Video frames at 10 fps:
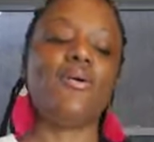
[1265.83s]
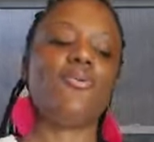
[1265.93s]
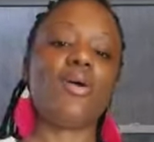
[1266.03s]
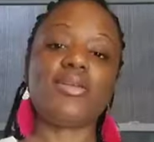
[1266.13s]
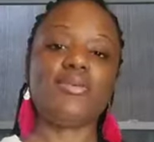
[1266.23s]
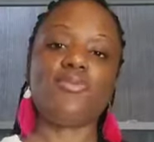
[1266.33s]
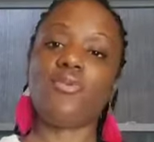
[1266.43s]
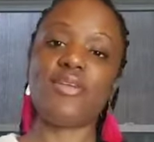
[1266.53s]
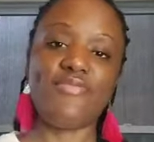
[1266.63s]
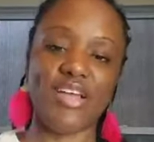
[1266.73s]
One
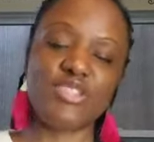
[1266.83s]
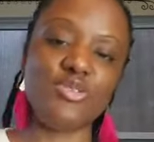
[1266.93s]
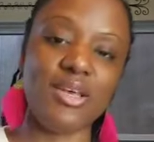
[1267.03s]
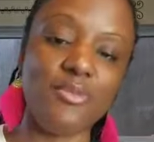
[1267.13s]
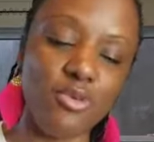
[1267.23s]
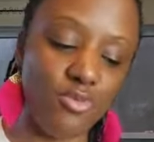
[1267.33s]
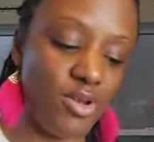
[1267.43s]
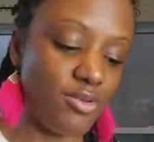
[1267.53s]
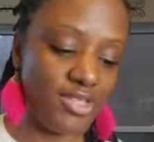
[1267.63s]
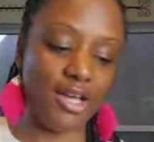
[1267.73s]
one fact is I'm going.
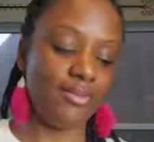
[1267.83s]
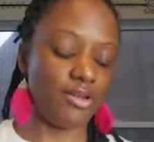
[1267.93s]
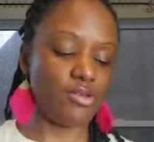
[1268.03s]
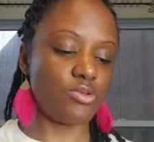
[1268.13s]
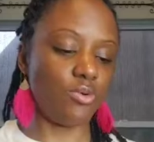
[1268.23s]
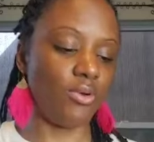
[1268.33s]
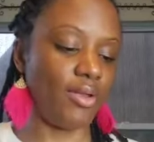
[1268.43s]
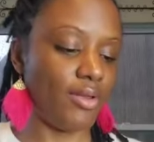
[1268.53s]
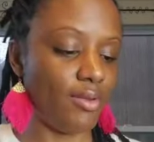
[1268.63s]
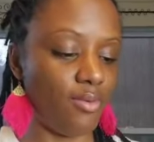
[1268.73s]
We're going to talk about a
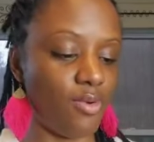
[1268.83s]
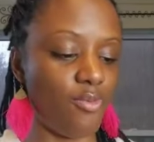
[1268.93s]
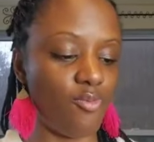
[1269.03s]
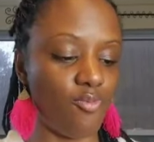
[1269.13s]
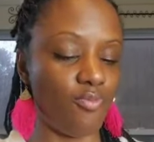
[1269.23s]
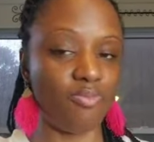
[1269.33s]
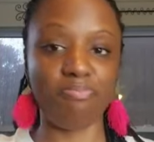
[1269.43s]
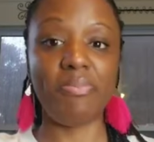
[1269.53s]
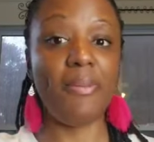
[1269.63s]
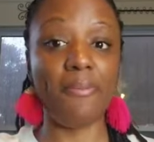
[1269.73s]
story where
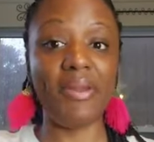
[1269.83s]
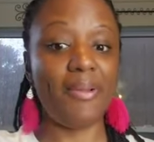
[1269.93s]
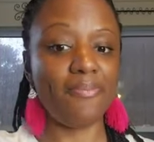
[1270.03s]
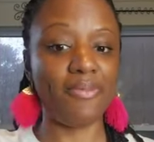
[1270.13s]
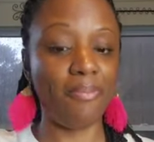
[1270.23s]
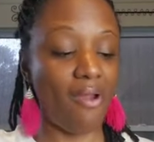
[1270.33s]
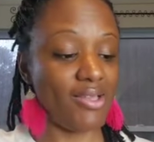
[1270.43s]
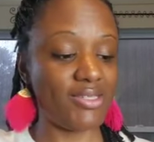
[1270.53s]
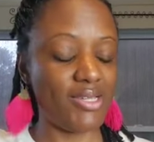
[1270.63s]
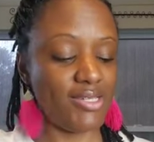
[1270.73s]
people play the
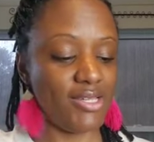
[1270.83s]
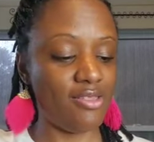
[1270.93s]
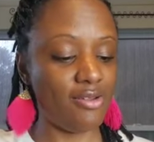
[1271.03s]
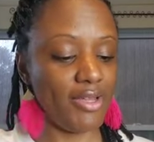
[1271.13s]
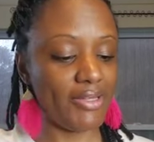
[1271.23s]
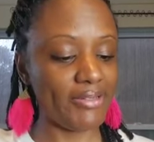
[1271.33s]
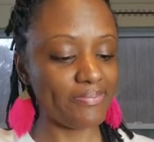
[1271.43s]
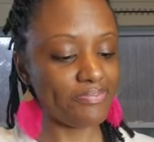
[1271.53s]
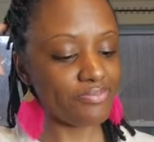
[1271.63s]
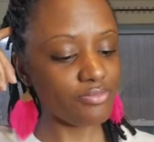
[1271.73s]
process in their healing.